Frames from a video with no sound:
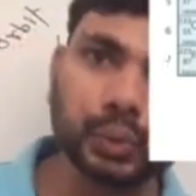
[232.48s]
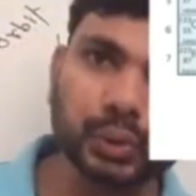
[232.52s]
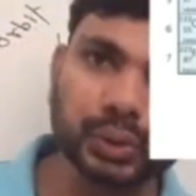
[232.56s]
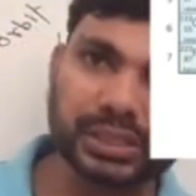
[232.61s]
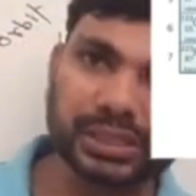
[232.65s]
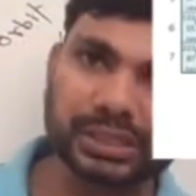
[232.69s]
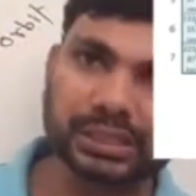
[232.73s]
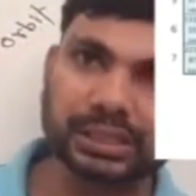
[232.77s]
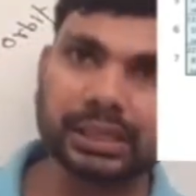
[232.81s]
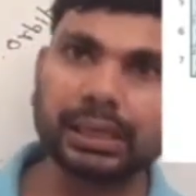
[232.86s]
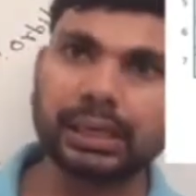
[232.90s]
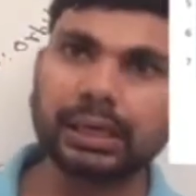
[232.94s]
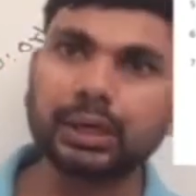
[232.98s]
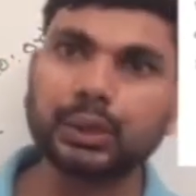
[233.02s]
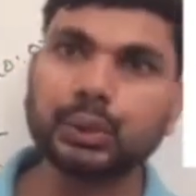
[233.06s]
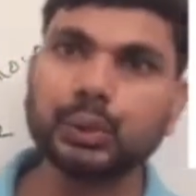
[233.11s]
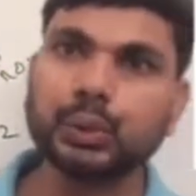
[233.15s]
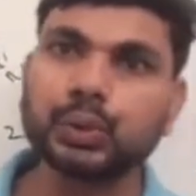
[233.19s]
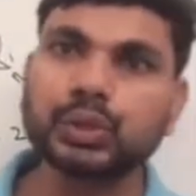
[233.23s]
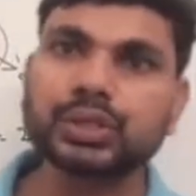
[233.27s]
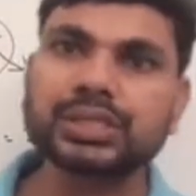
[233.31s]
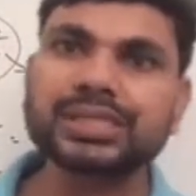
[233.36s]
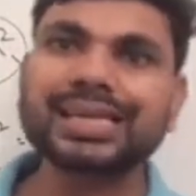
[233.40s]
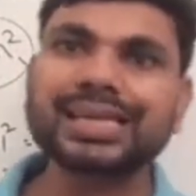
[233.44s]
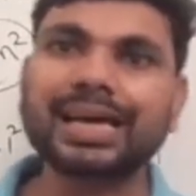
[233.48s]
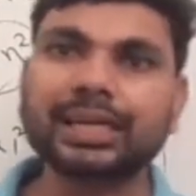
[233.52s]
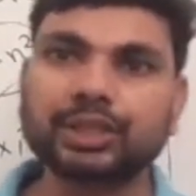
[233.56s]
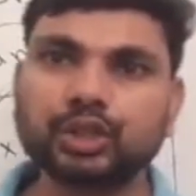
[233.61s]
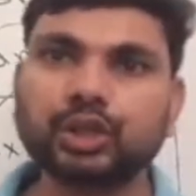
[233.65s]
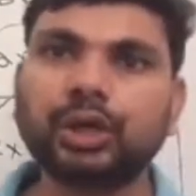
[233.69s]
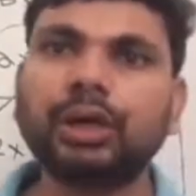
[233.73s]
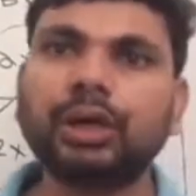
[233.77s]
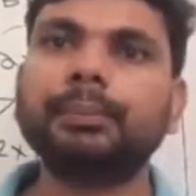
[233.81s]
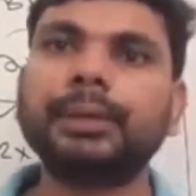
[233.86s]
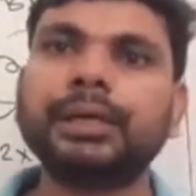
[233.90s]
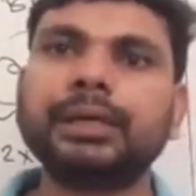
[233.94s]
Use
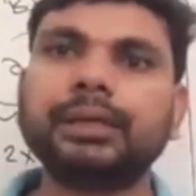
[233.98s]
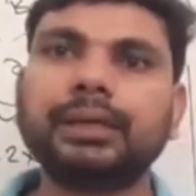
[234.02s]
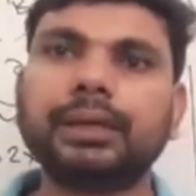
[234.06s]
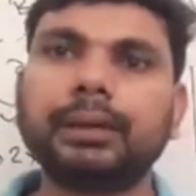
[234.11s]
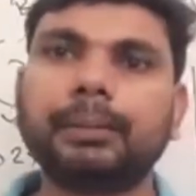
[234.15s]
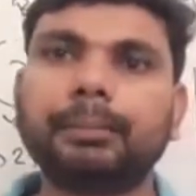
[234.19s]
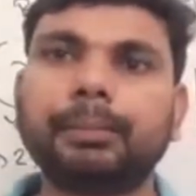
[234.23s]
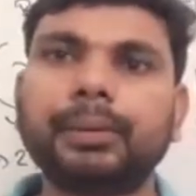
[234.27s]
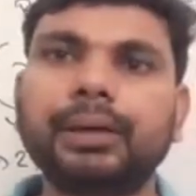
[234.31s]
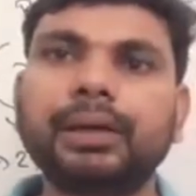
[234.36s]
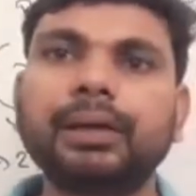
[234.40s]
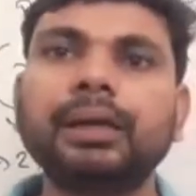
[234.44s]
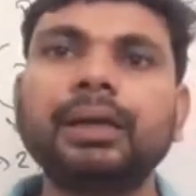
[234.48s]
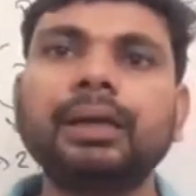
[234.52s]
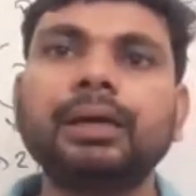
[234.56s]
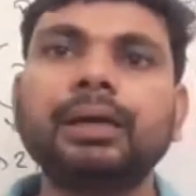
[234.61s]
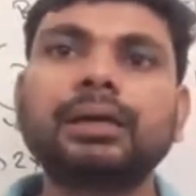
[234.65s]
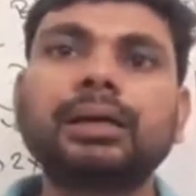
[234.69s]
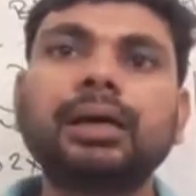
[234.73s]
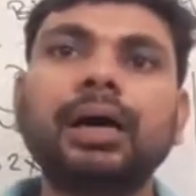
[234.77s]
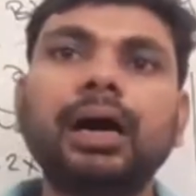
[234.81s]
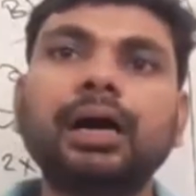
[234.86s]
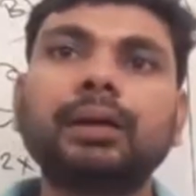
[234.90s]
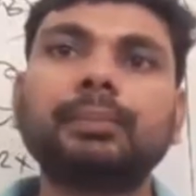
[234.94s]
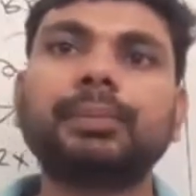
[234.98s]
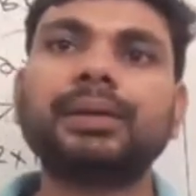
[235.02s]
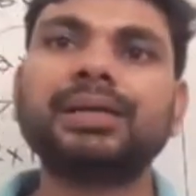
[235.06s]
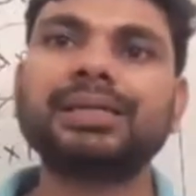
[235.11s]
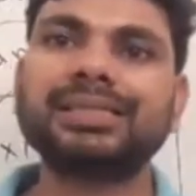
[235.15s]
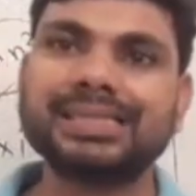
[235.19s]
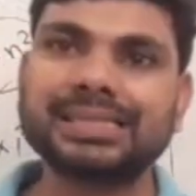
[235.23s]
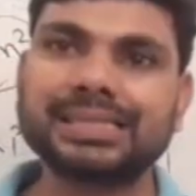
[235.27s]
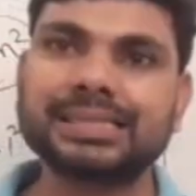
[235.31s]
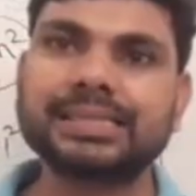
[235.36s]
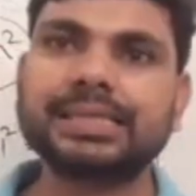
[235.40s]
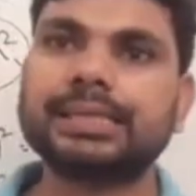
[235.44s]
atomic number
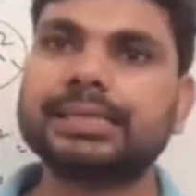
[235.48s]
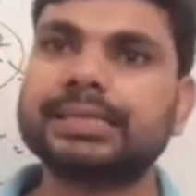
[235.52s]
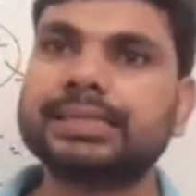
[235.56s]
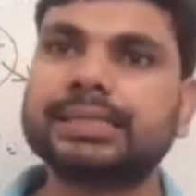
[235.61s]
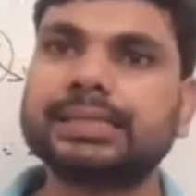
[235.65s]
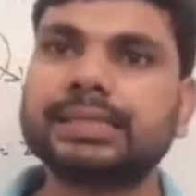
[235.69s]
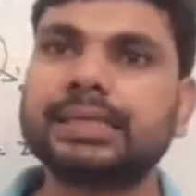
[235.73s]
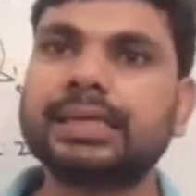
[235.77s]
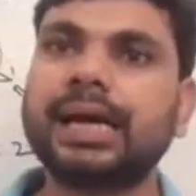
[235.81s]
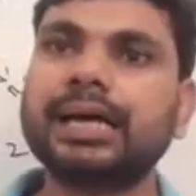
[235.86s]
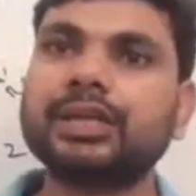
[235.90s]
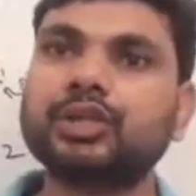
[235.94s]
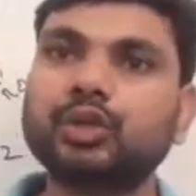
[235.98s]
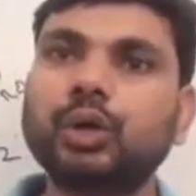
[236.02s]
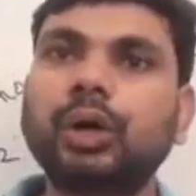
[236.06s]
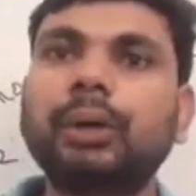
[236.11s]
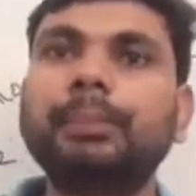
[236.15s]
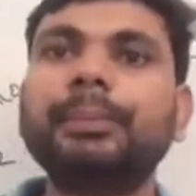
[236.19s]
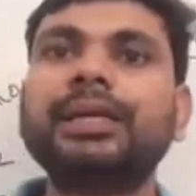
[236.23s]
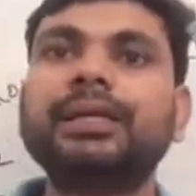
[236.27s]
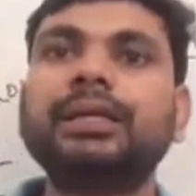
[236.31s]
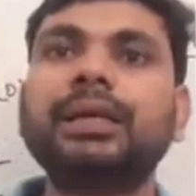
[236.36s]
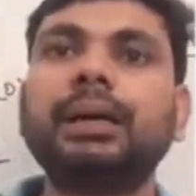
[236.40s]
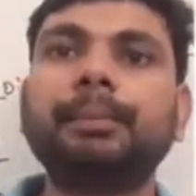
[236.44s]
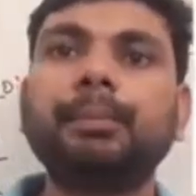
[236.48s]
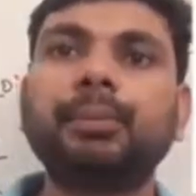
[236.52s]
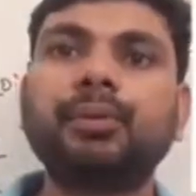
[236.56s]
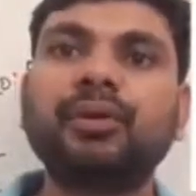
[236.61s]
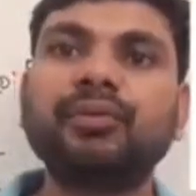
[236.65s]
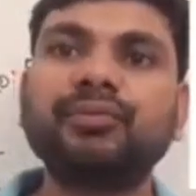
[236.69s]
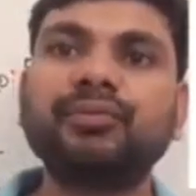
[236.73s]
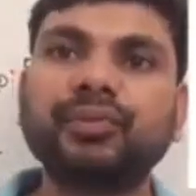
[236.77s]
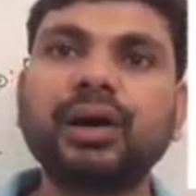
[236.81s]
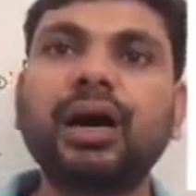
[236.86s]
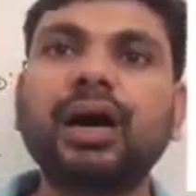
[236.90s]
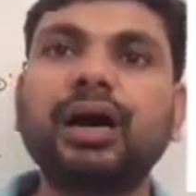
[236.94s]
carbon 6. Atomic number
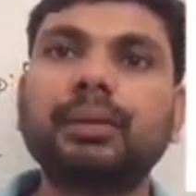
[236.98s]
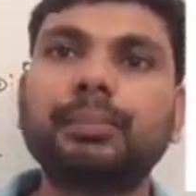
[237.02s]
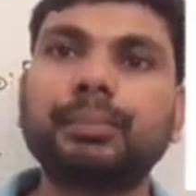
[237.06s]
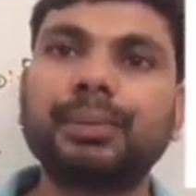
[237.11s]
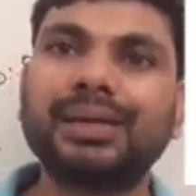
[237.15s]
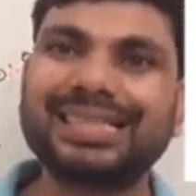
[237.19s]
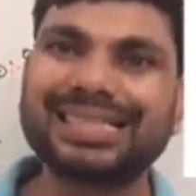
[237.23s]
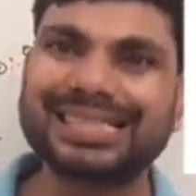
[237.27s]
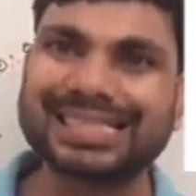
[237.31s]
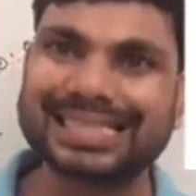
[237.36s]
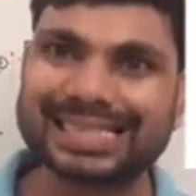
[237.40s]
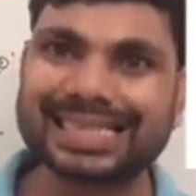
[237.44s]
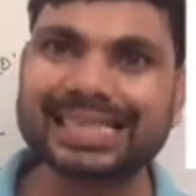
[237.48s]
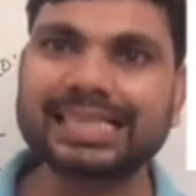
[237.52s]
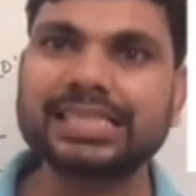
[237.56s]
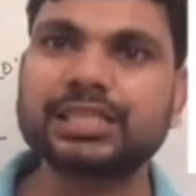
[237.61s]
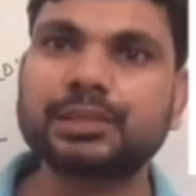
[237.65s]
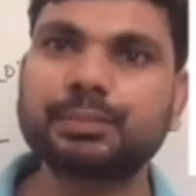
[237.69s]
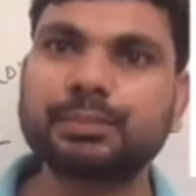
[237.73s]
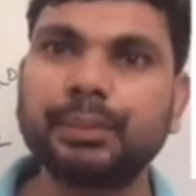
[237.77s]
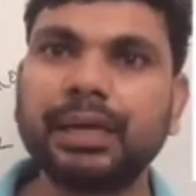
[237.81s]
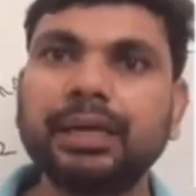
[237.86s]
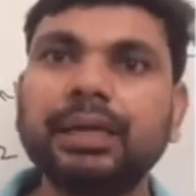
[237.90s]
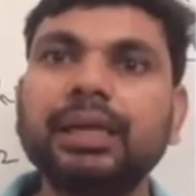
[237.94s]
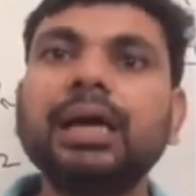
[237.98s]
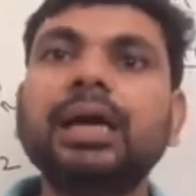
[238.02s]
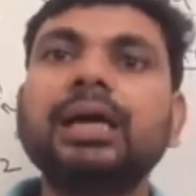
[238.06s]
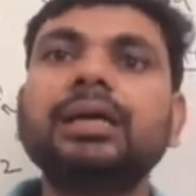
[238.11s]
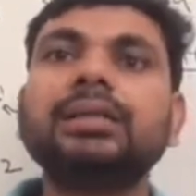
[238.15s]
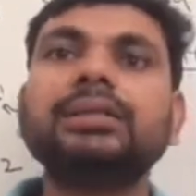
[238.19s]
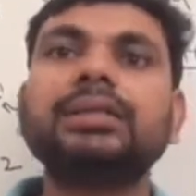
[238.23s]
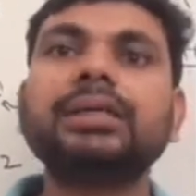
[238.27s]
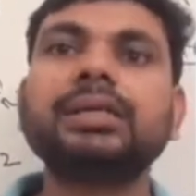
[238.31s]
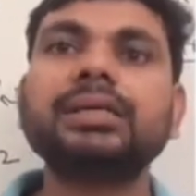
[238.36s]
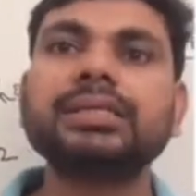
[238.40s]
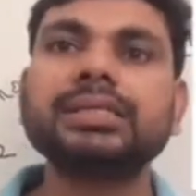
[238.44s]
of carbon 6
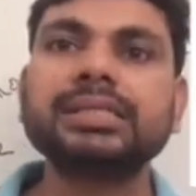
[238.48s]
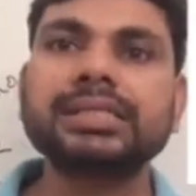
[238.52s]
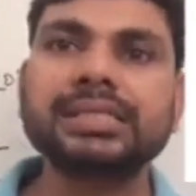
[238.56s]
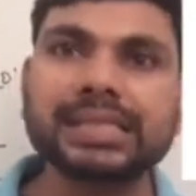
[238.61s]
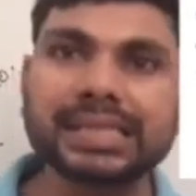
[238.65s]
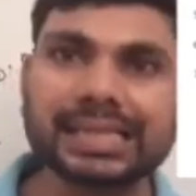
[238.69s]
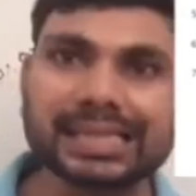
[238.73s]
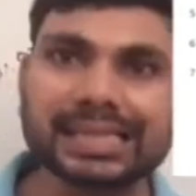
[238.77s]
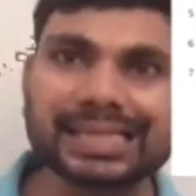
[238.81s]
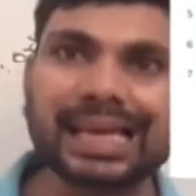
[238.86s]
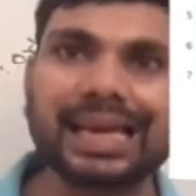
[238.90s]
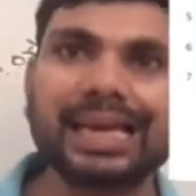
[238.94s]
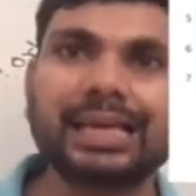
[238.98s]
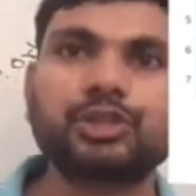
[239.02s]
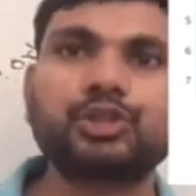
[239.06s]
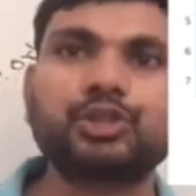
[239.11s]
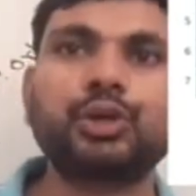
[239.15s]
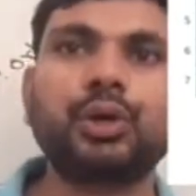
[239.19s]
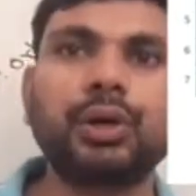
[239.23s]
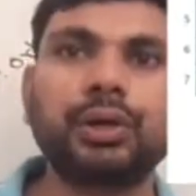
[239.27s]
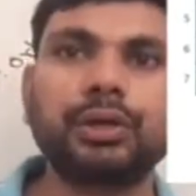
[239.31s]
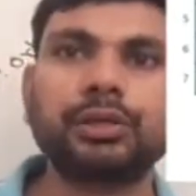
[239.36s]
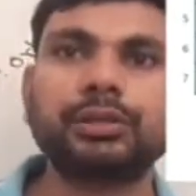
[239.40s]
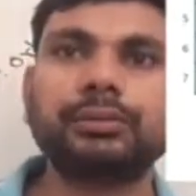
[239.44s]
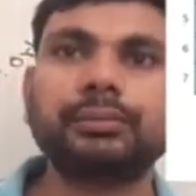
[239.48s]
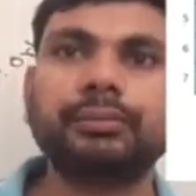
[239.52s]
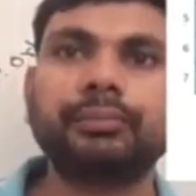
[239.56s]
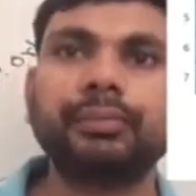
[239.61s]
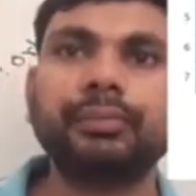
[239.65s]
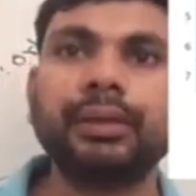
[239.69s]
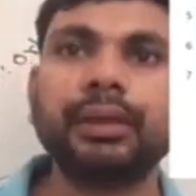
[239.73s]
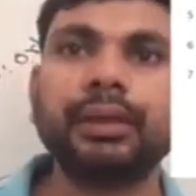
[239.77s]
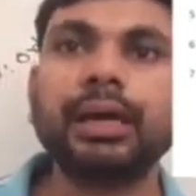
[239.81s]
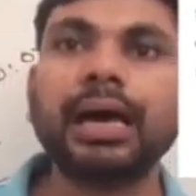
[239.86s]
means there is 6 electron.